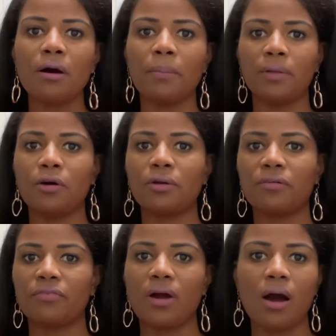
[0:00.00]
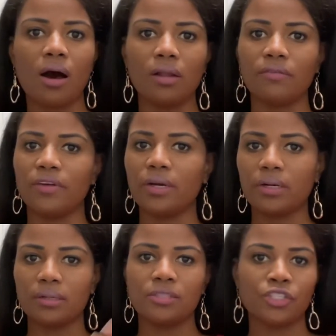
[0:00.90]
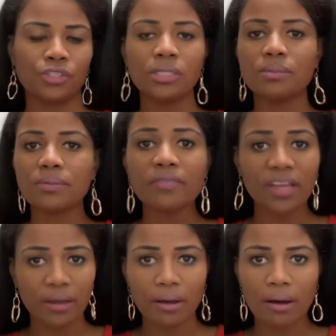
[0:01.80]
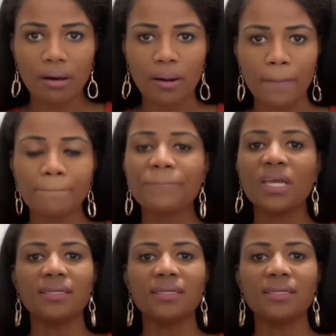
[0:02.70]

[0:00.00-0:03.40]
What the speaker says: uploaded for all of your streams of income.